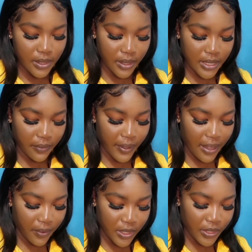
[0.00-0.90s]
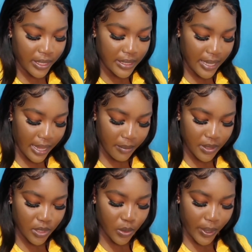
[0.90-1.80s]
So it's a 500
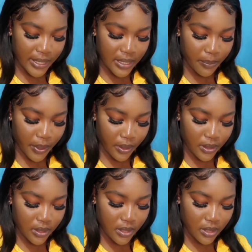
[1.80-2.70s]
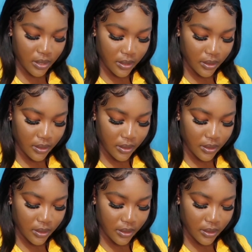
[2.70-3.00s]
times 20 products,